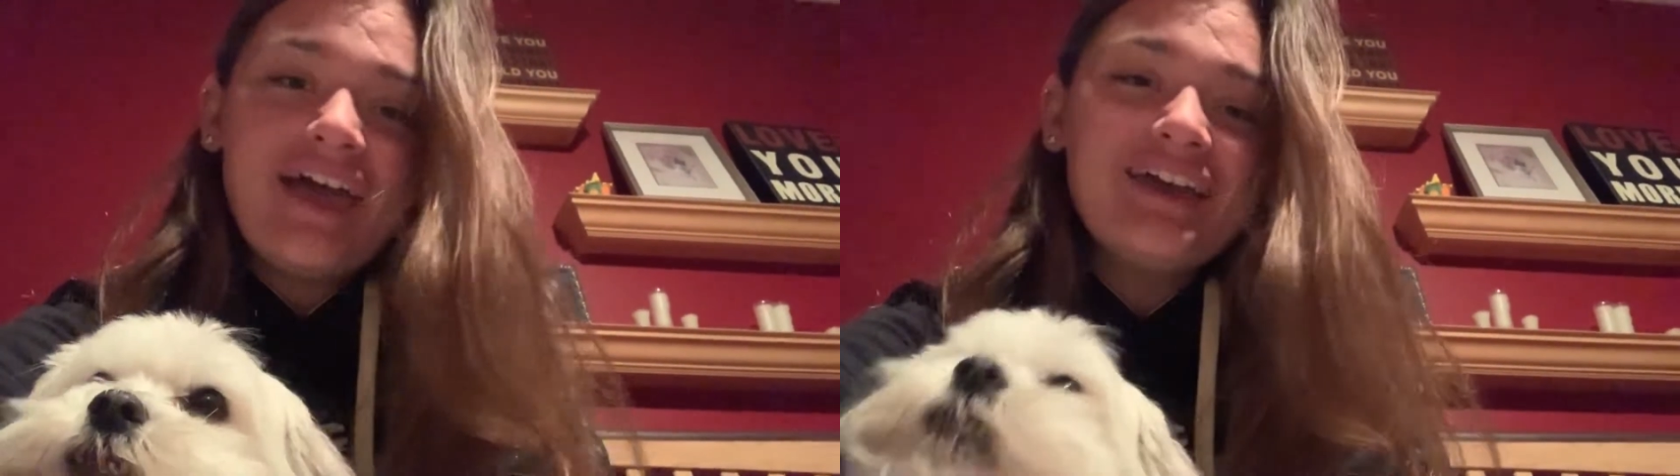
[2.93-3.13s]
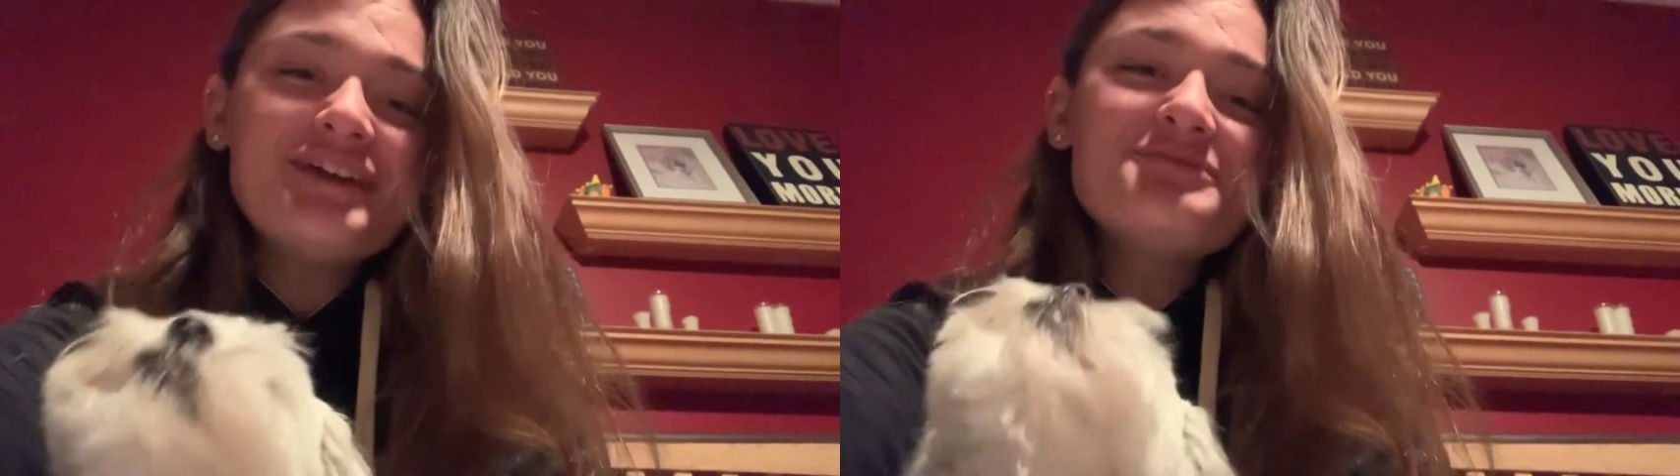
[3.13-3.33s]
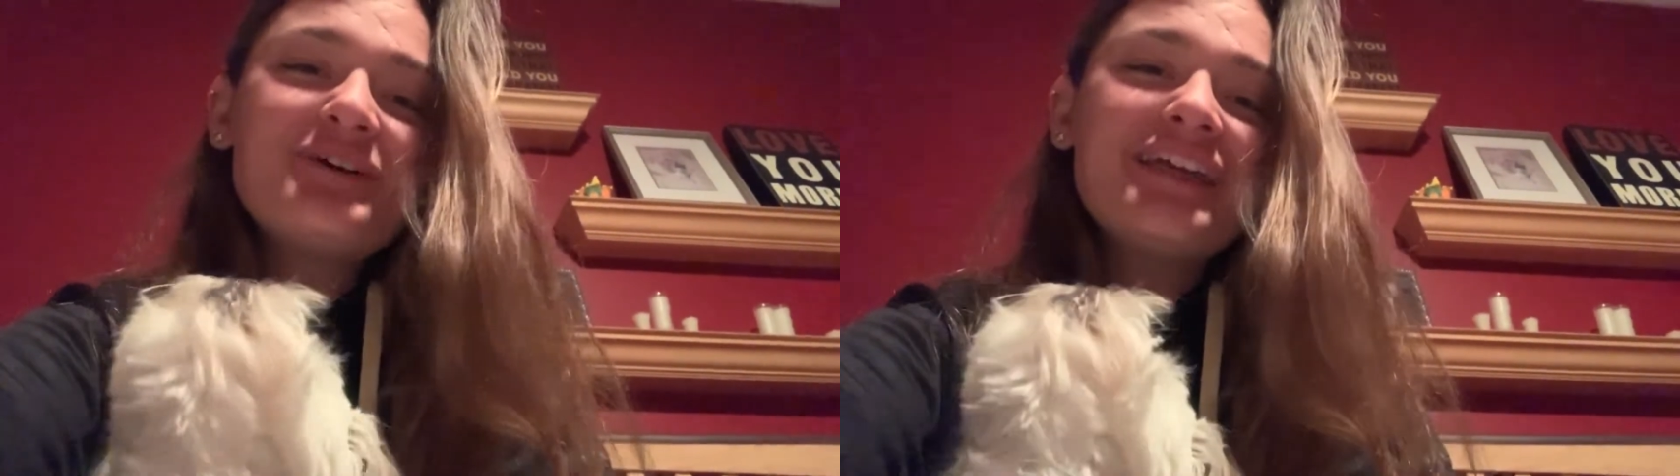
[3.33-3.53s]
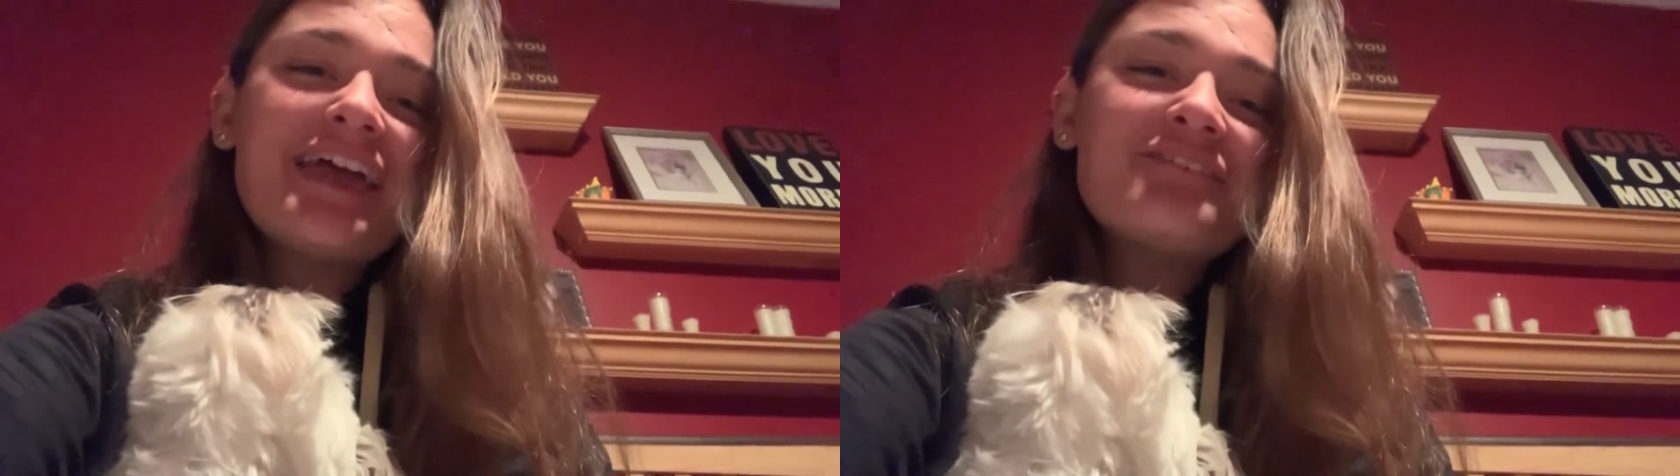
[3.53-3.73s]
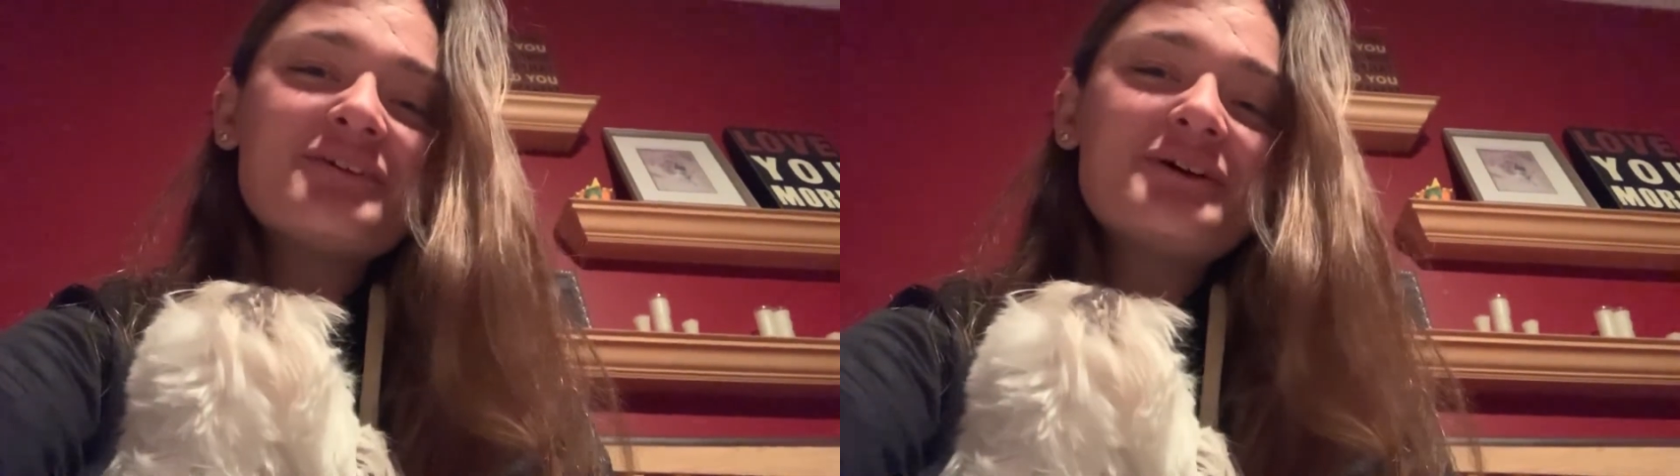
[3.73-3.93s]
Good
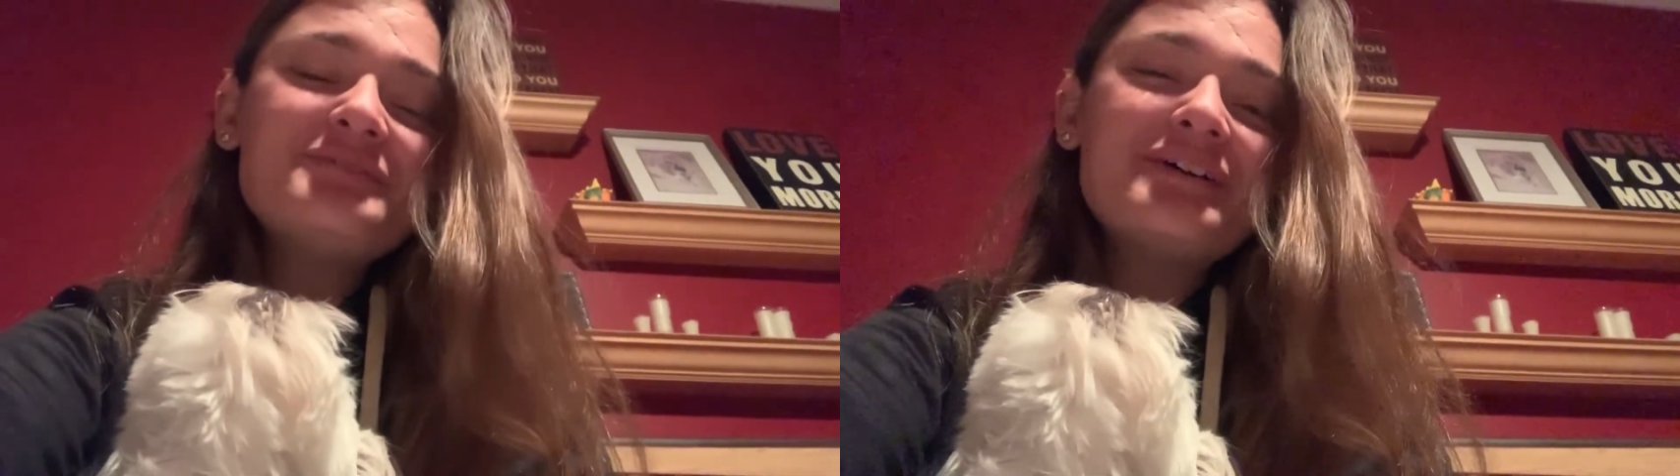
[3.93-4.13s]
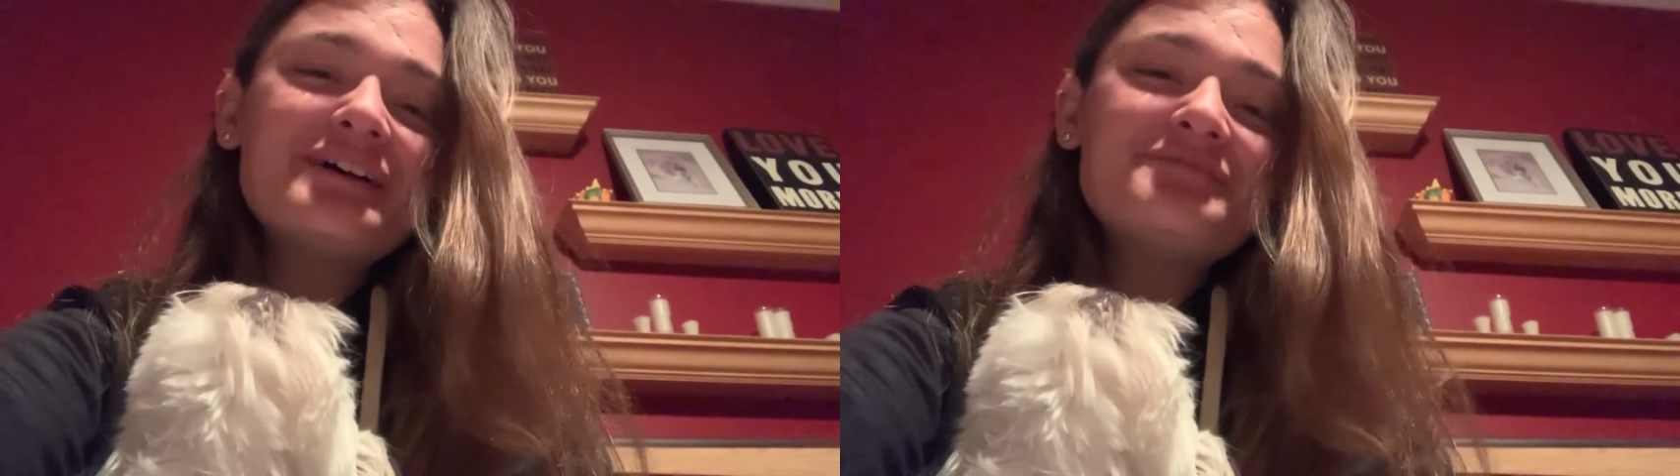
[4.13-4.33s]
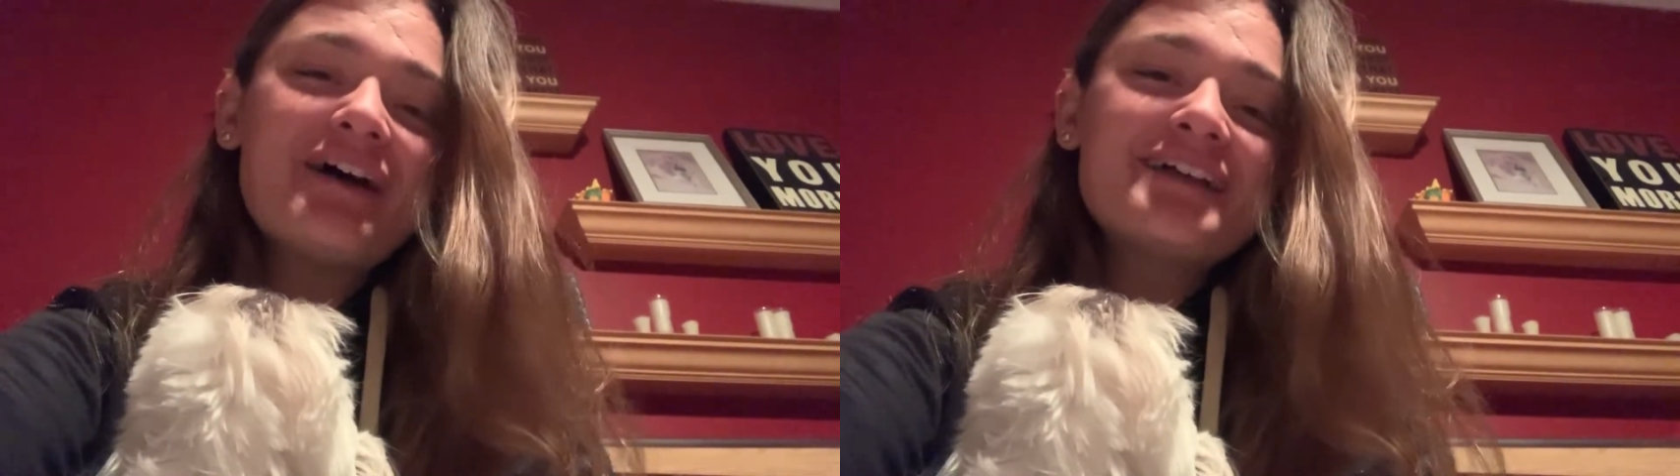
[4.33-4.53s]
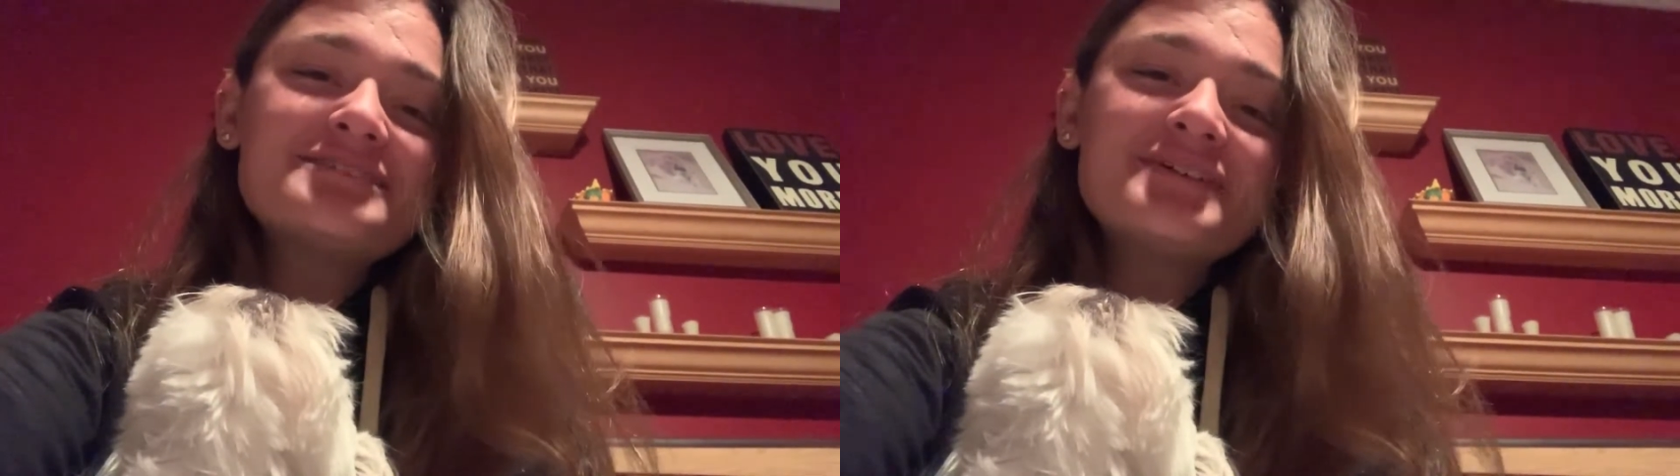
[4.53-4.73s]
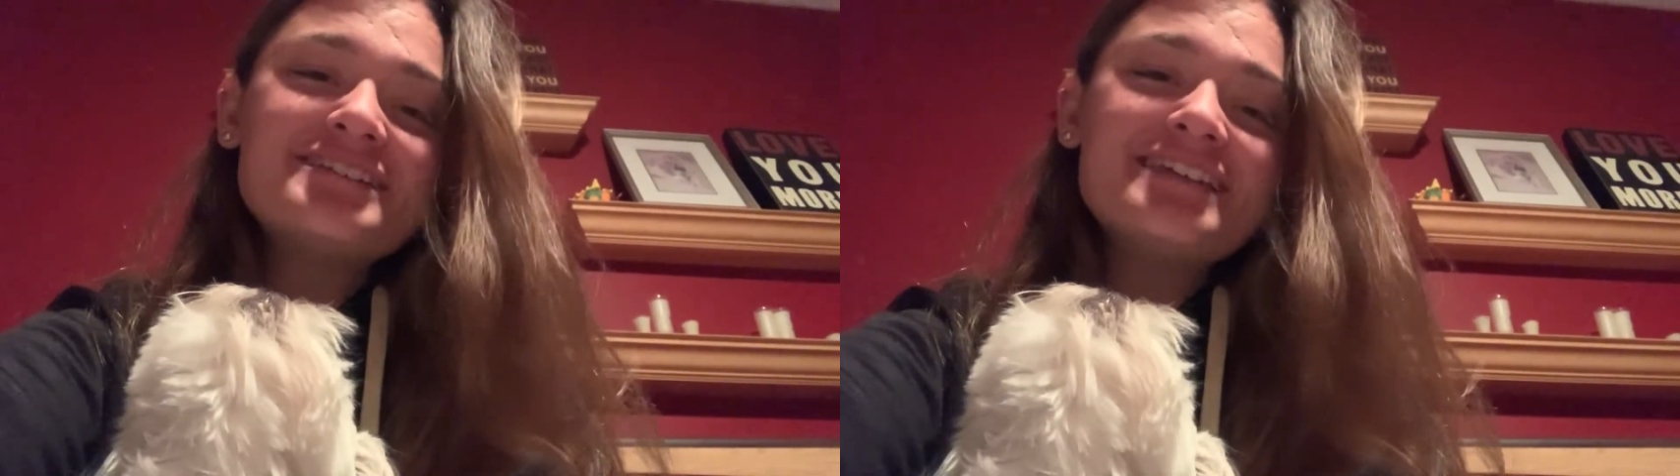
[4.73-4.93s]
morning, everyone. Welcome back
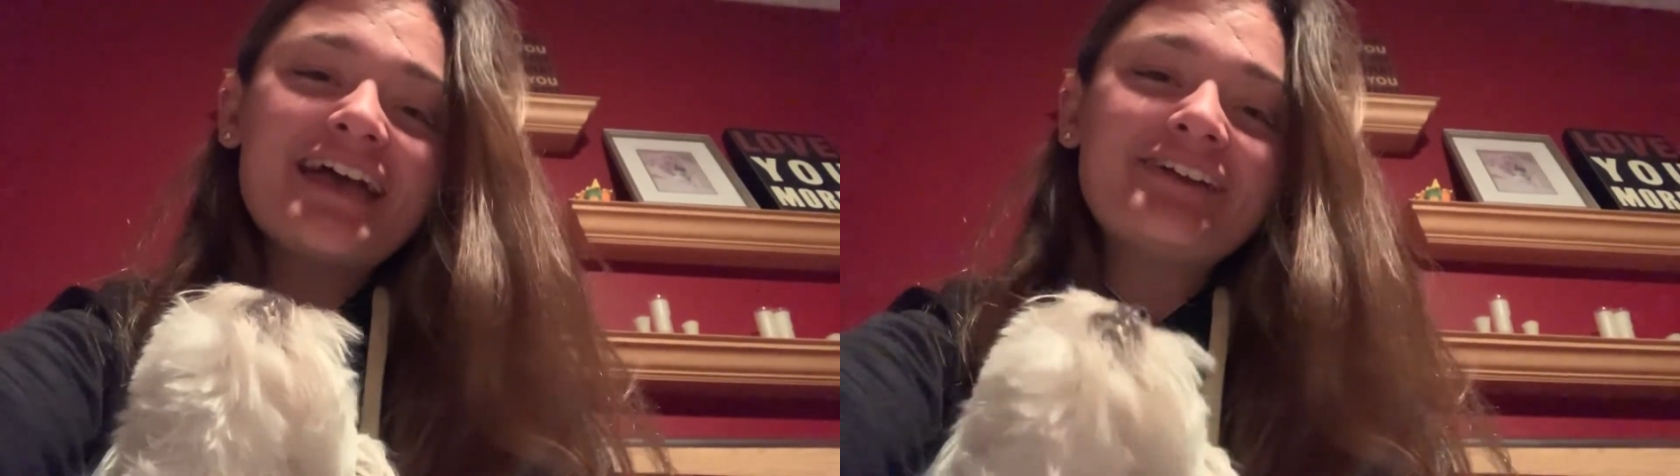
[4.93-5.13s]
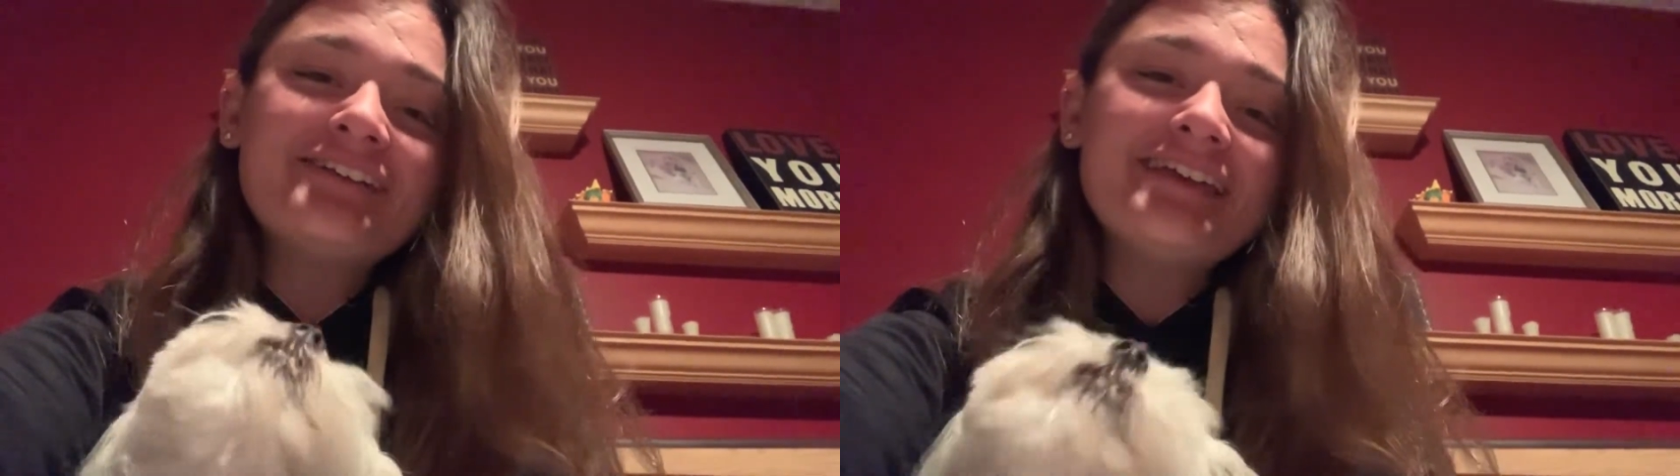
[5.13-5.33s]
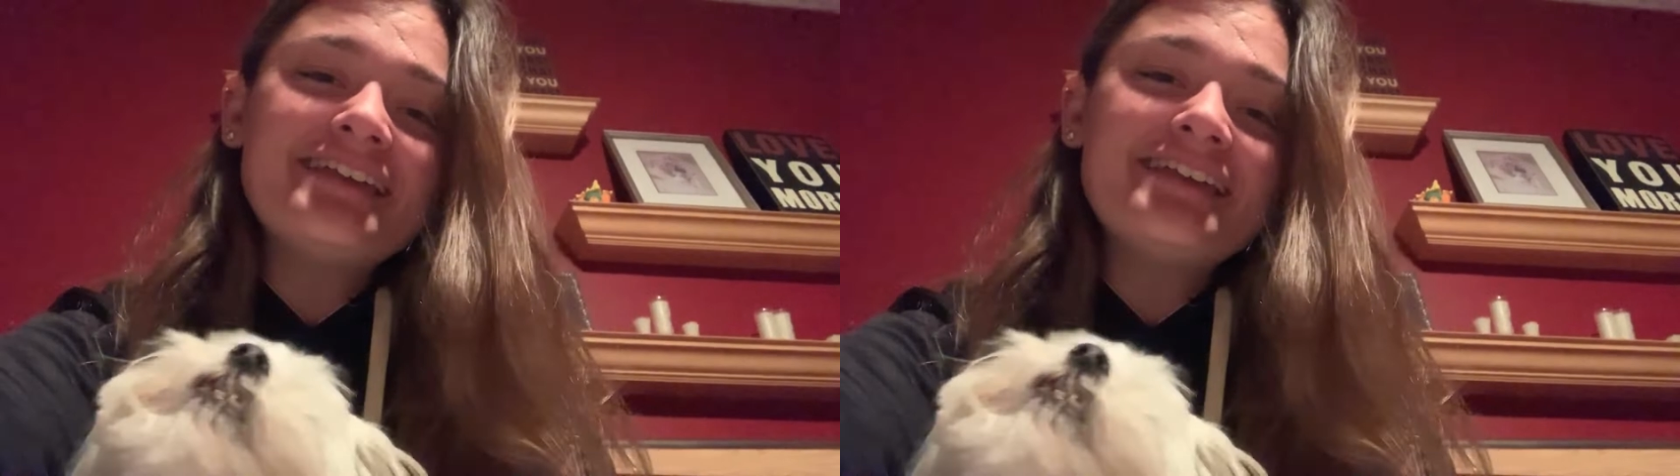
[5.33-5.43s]
to my channel.